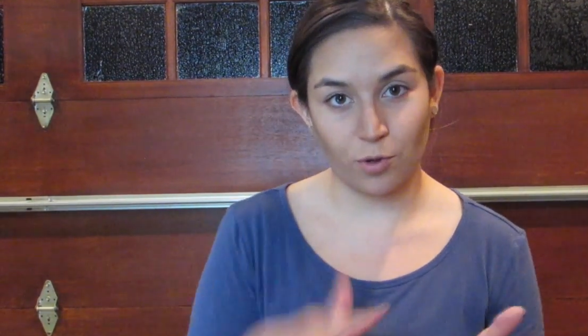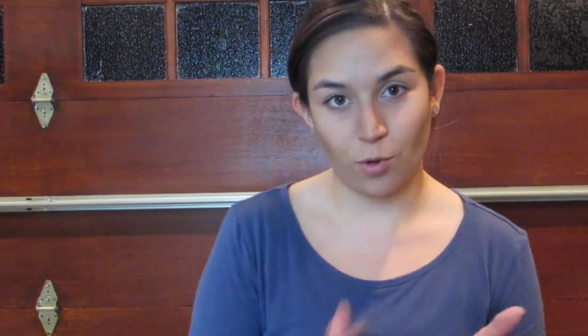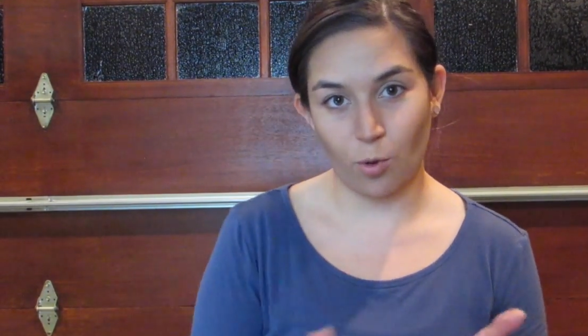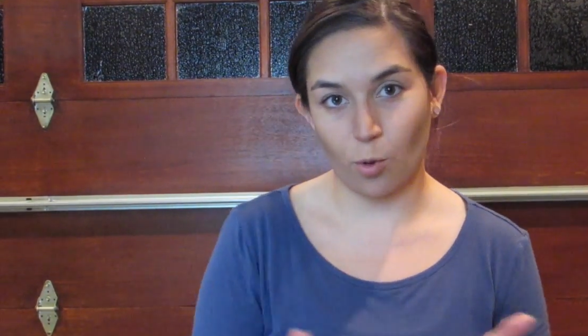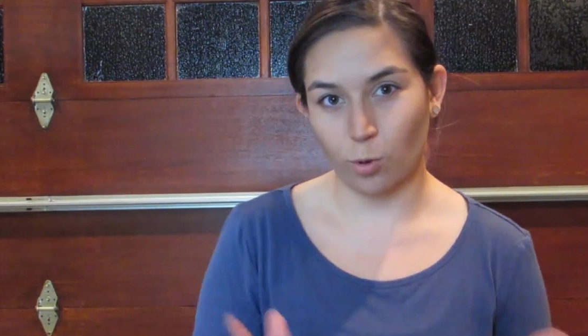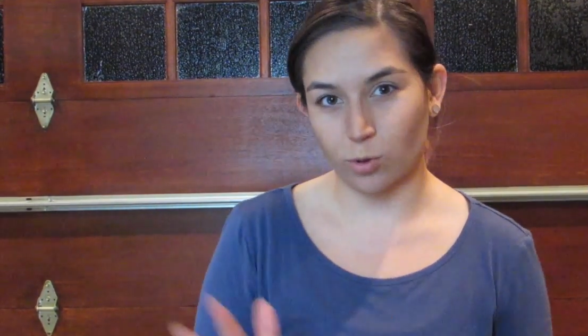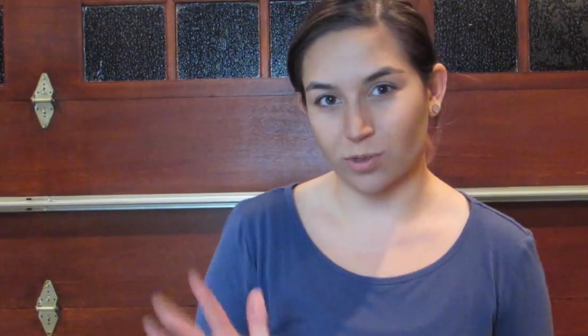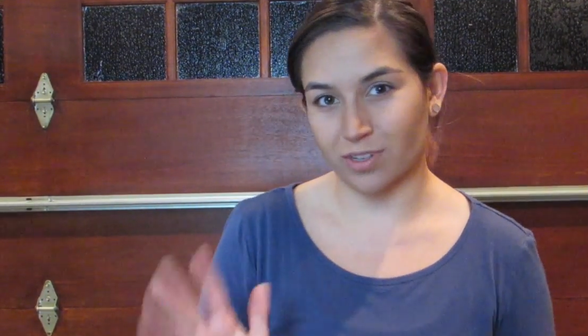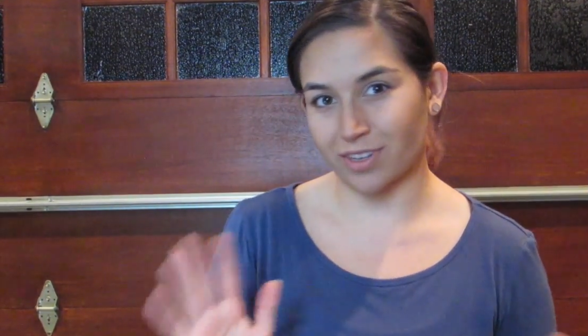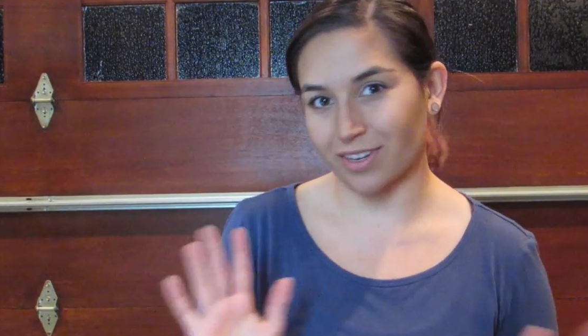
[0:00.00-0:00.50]

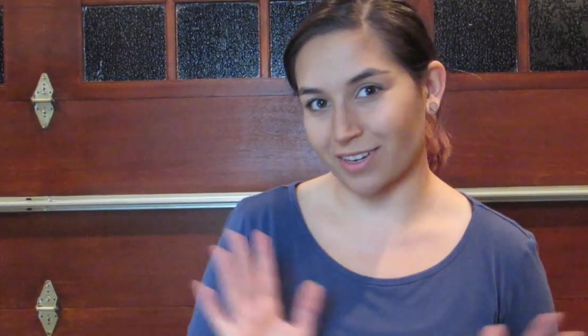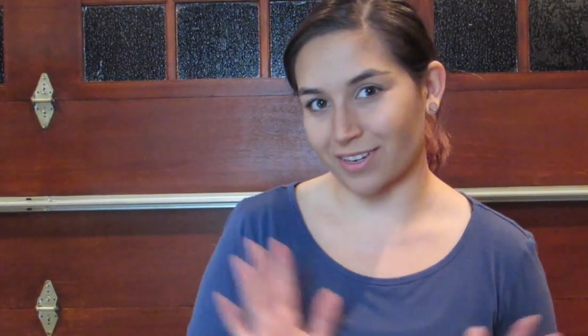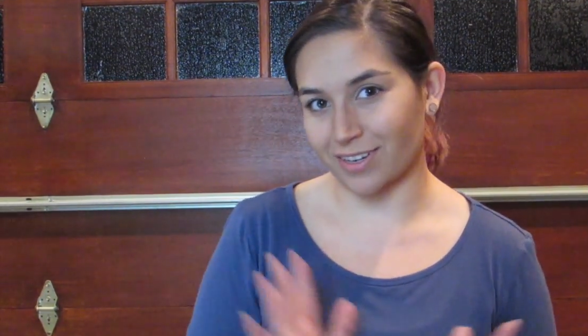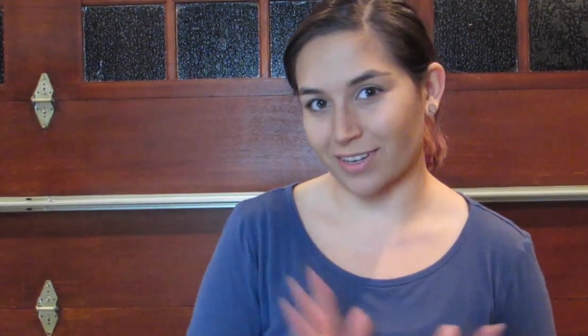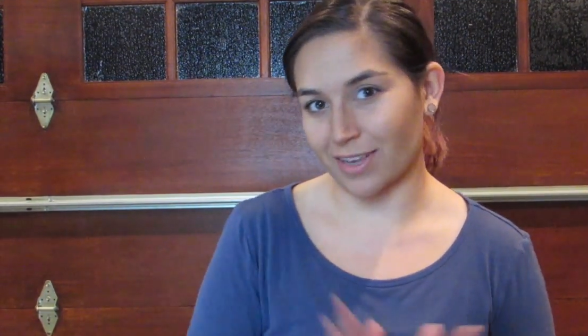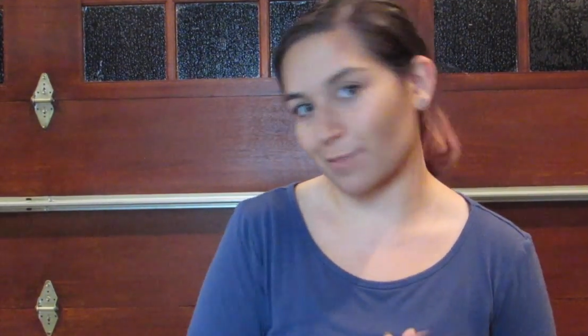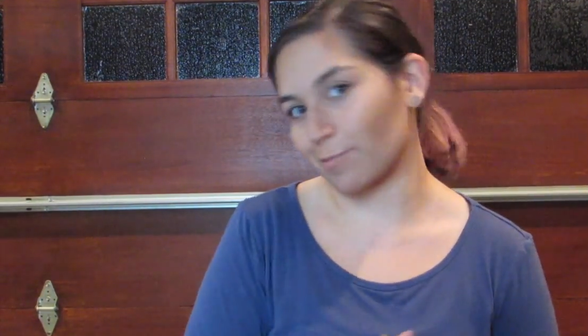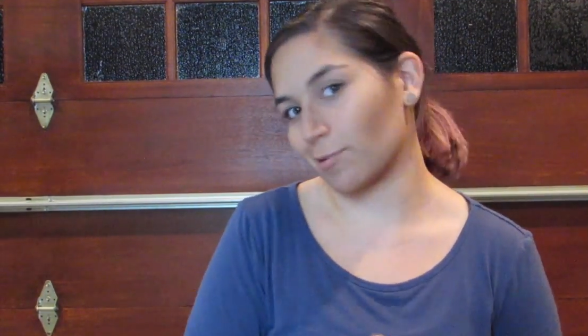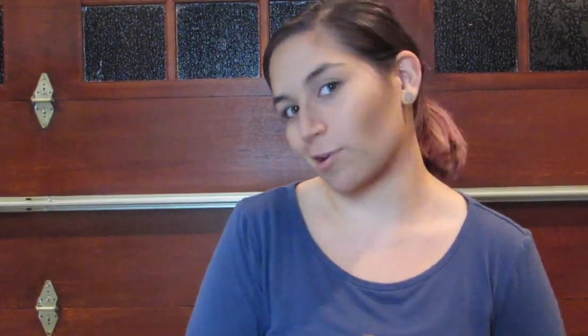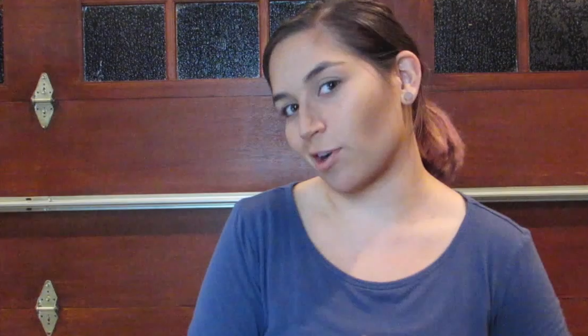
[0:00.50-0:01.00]
golden
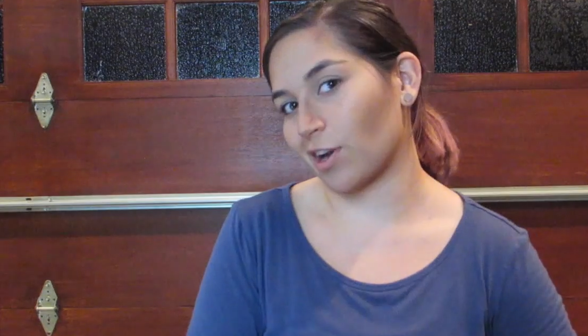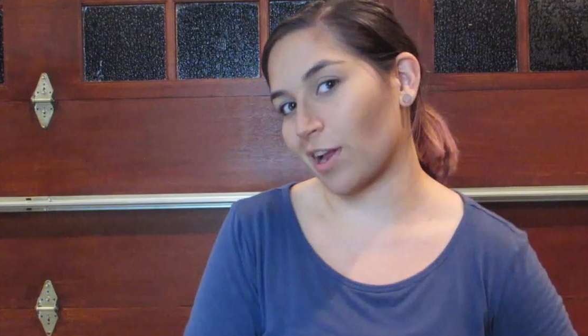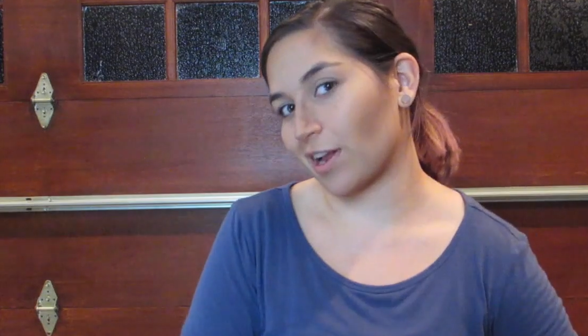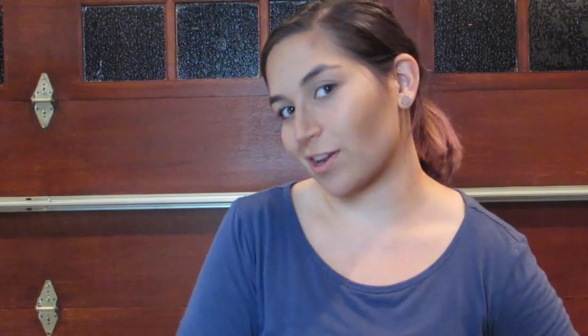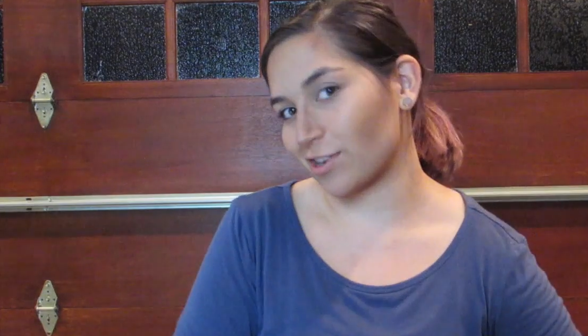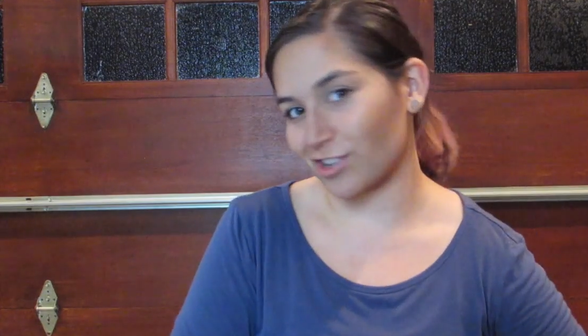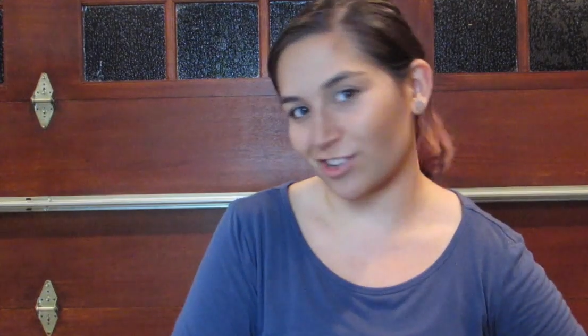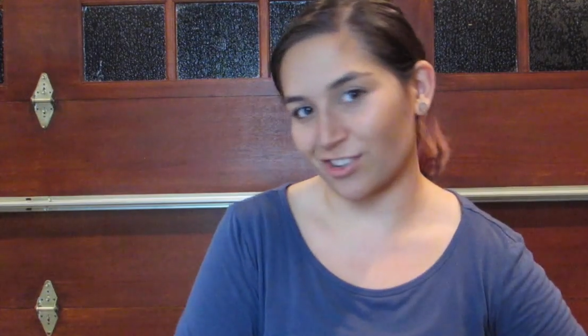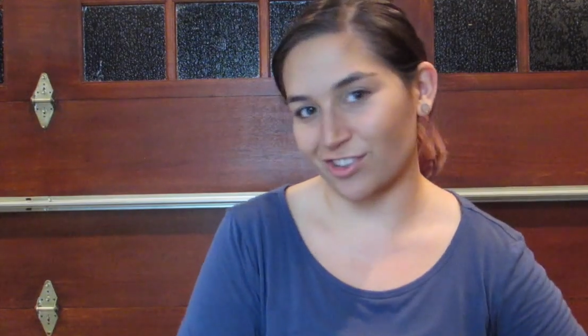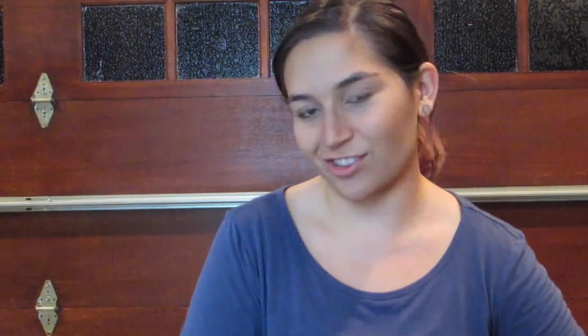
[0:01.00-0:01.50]
Kim
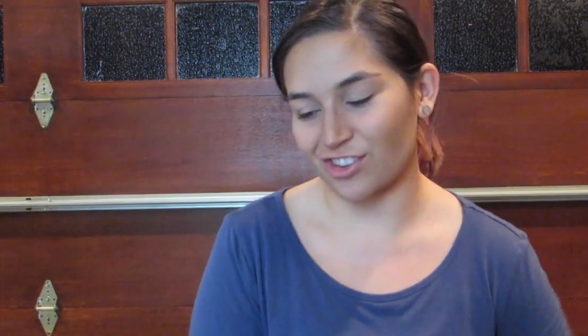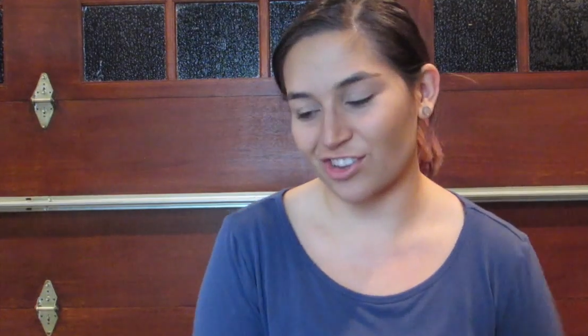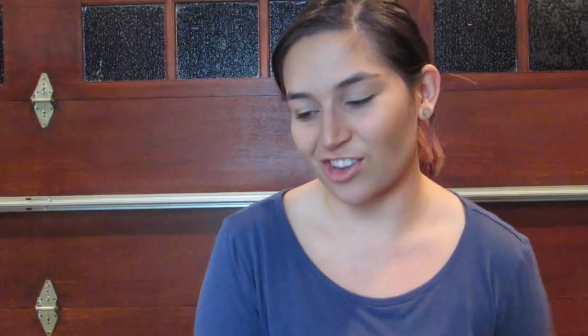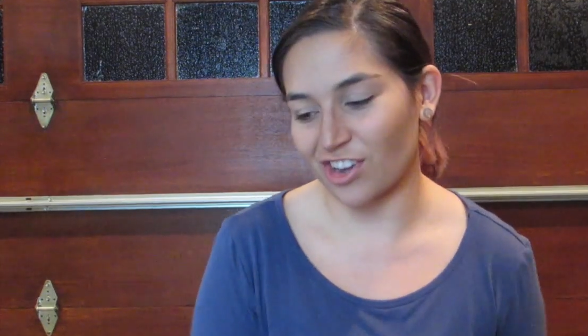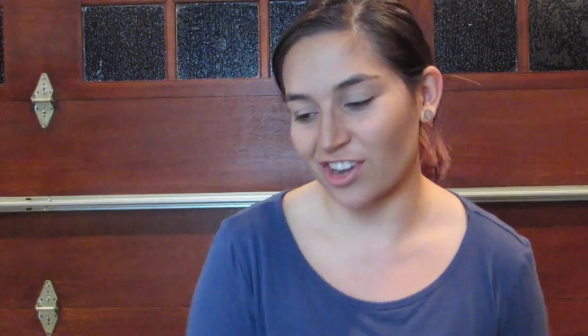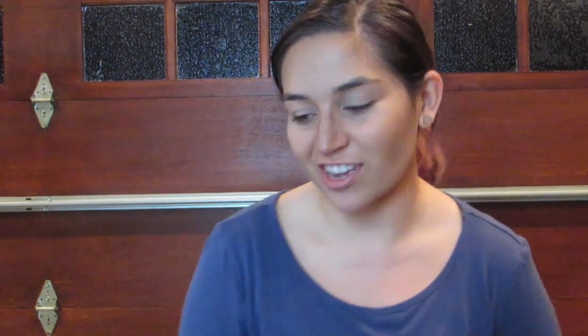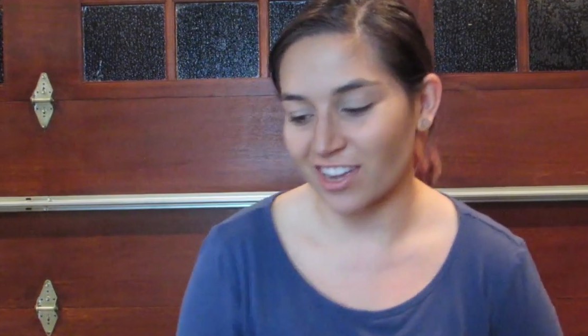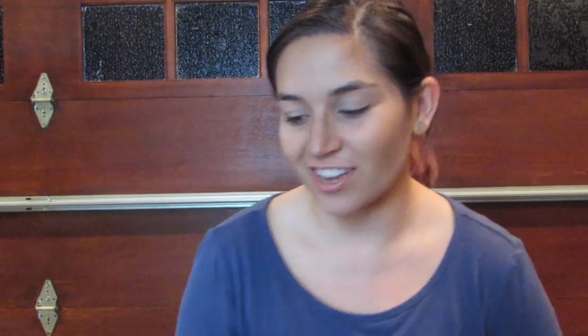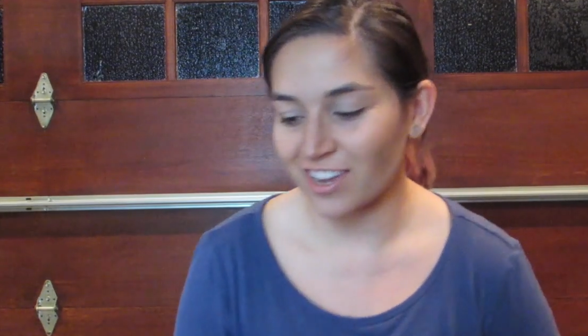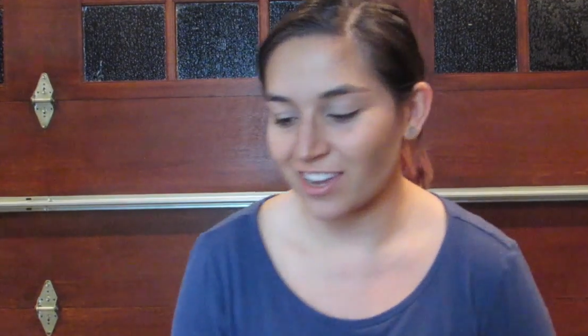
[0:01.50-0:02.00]
Kardashian
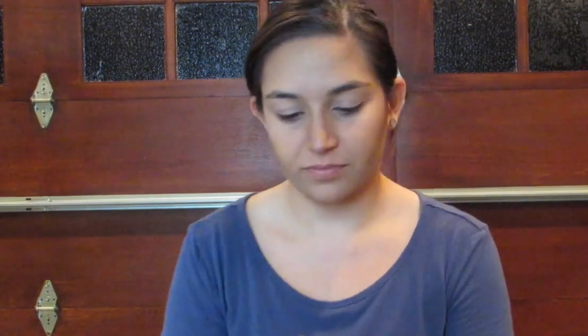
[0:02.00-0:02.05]
look.